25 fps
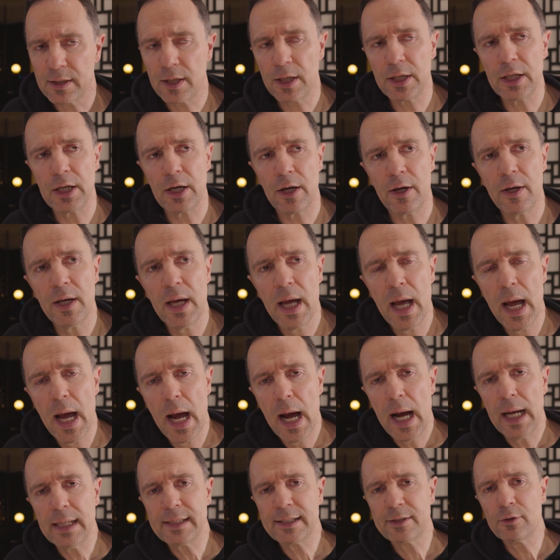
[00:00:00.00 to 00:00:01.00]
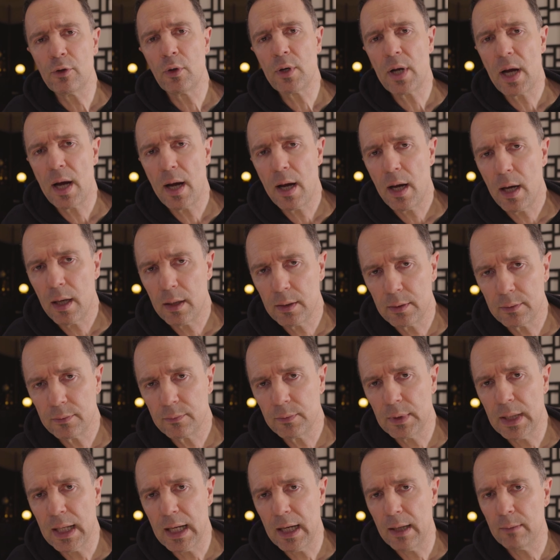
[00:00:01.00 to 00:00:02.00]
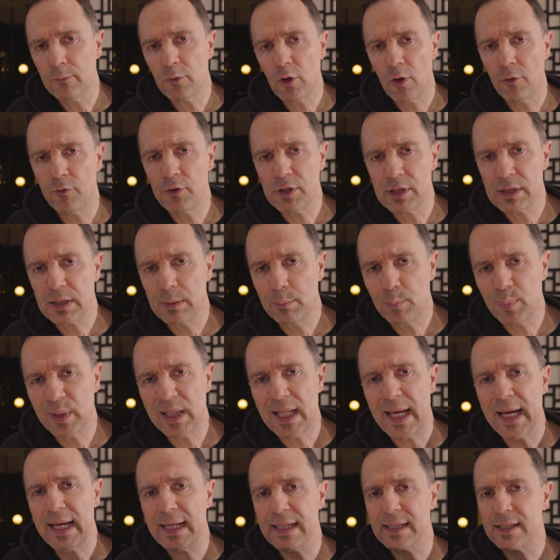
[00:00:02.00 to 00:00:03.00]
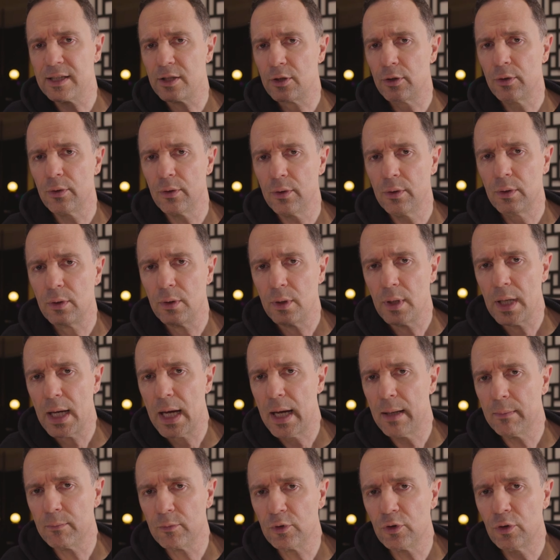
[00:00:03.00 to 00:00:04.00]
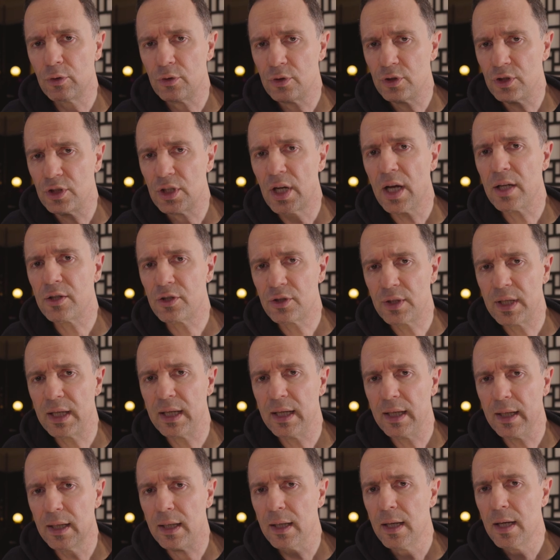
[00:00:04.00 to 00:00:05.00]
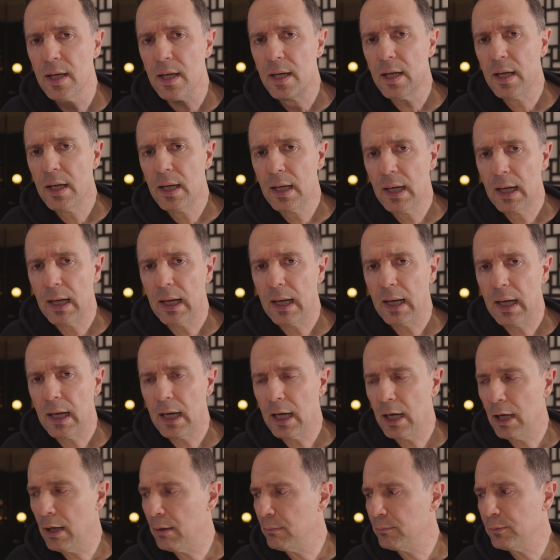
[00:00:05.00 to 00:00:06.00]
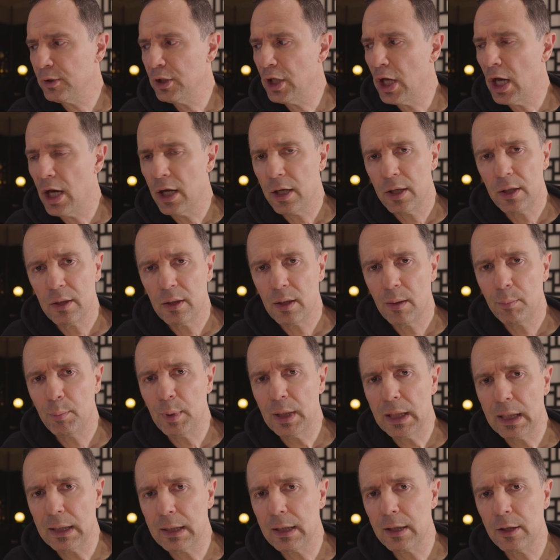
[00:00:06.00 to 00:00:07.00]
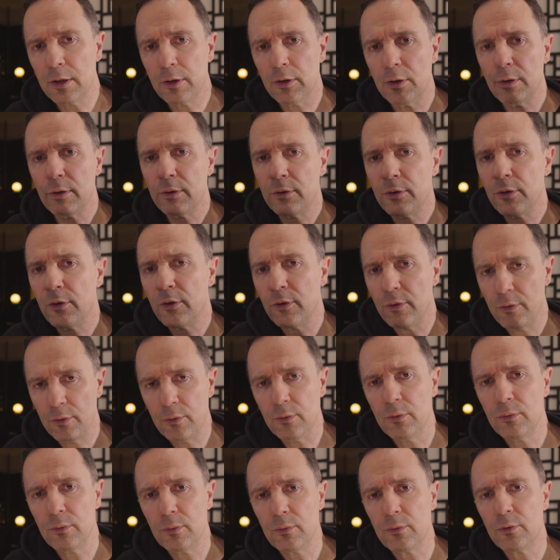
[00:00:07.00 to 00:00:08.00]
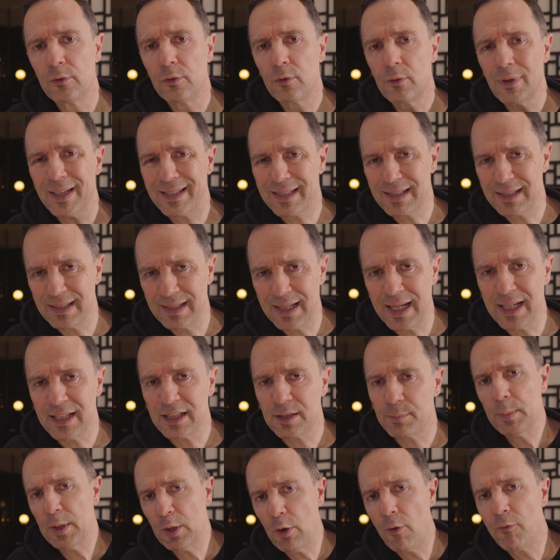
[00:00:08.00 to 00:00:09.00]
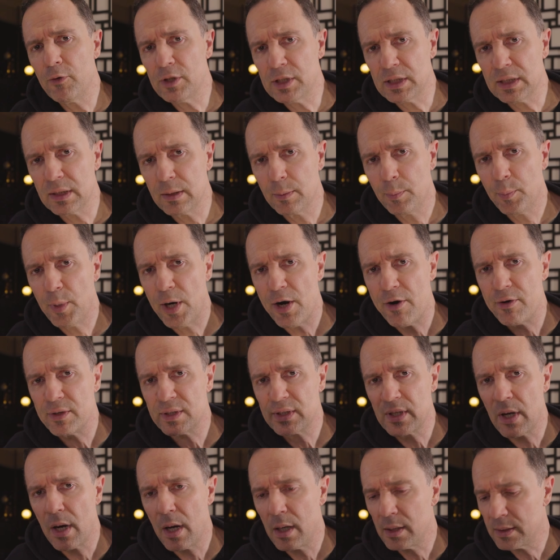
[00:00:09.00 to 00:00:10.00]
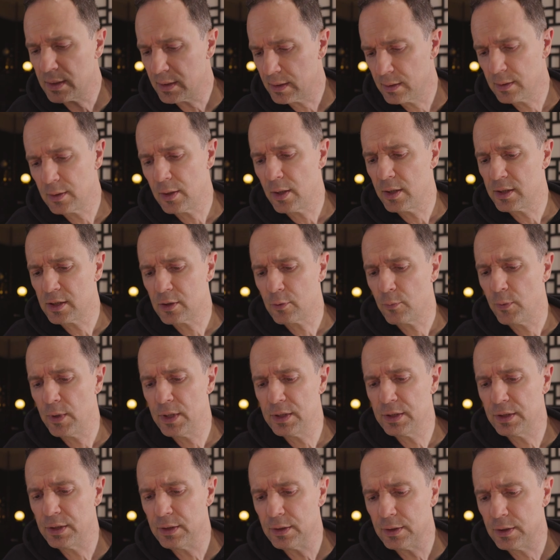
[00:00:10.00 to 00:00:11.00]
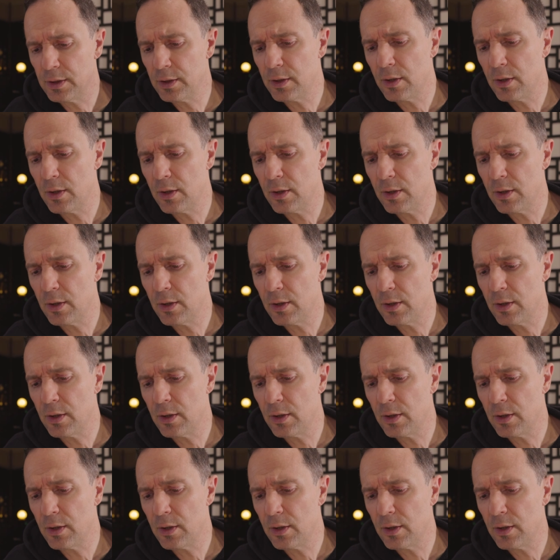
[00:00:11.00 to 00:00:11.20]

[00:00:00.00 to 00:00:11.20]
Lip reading: So, it's not our, obviously, place to judge the ability to assess, but obviously the parents asked those questions,